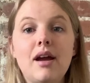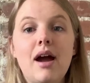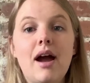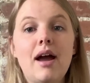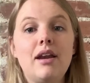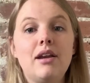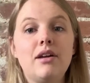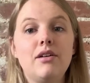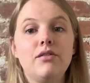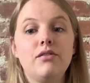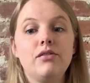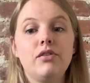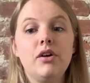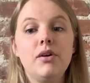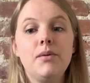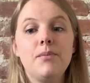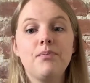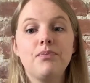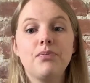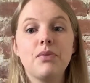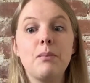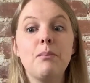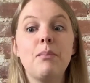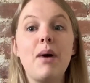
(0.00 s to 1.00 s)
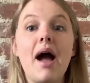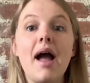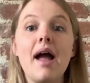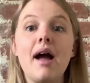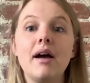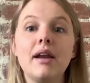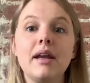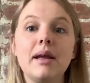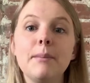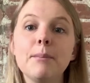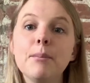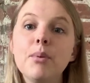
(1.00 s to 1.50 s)
kind of buy
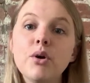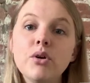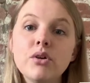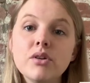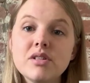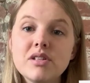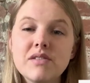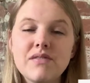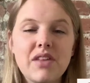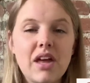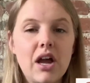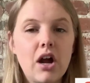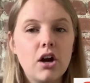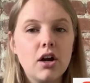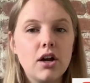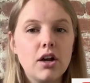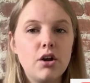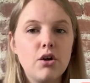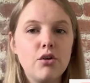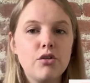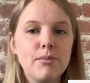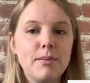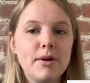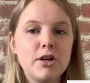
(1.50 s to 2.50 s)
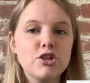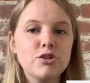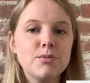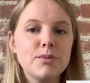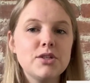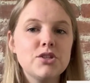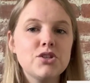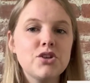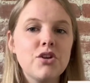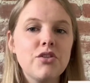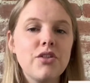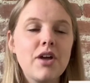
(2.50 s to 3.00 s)
on impulse if they already know the
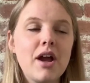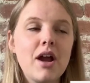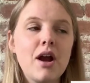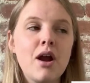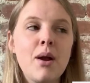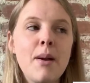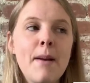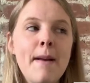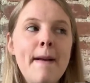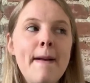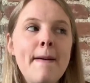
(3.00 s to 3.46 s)
measurements are there.